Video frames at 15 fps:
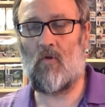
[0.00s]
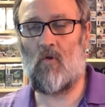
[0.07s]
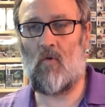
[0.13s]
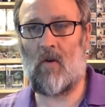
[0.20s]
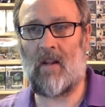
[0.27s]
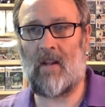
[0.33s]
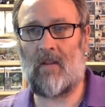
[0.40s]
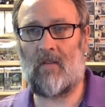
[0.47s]

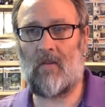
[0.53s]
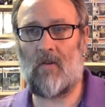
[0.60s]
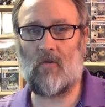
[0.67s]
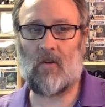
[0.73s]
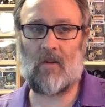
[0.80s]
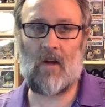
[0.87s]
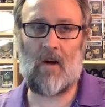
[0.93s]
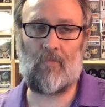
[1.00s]
and there's a
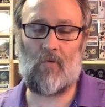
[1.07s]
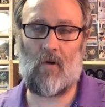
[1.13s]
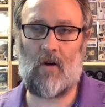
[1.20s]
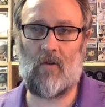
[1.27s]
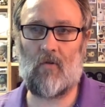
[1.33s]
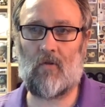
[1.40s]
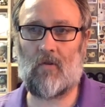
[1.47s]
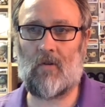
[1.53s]
couple
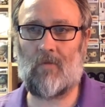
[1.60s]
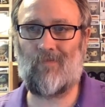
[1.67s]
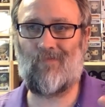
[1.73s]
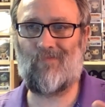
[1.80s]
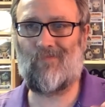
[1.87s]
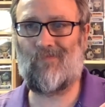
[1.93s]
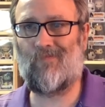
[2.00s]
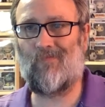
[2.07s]
other
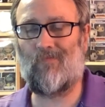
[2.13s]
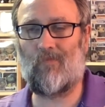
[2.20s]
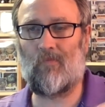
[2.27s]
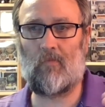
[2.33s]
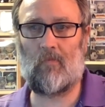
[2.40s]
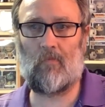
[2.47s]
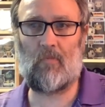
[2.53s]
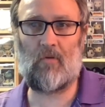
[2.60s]

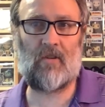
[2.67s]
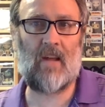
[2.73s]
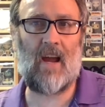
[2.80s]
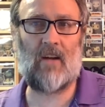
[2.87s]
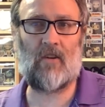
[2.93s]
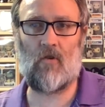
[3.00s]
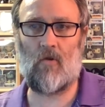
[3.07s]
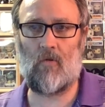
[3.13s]

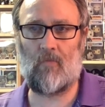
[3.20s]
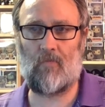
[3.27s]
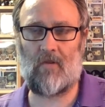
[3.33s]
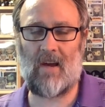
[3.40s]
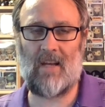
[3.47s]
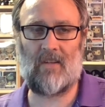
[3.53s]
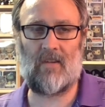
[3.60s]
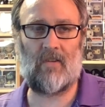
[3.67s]
protector
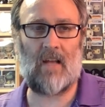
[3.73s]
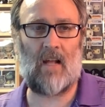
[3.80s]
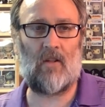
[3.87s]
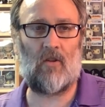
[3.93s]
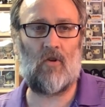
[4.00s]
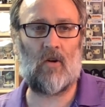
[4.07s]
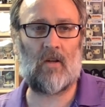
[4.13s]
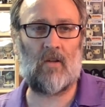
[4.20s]
places I
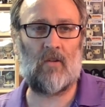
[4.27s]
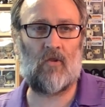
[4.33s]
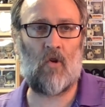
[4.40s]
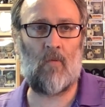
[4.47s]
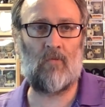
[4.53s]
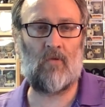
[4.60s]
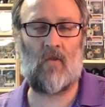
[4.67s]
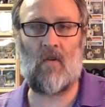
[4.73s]
look in
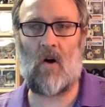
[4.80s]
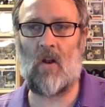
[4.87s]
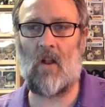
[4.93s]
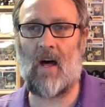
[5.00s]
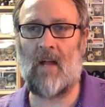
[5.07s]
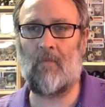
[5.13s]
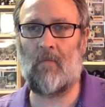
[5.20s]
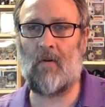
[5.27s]
terms of
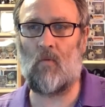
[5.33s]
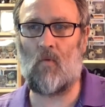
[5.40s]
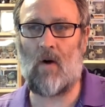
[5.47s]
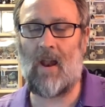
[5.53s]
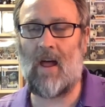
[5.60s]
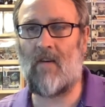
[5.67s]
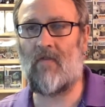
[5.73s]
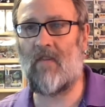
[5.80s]
online, but
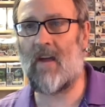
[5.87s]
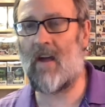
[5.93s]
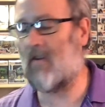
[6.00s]
what I found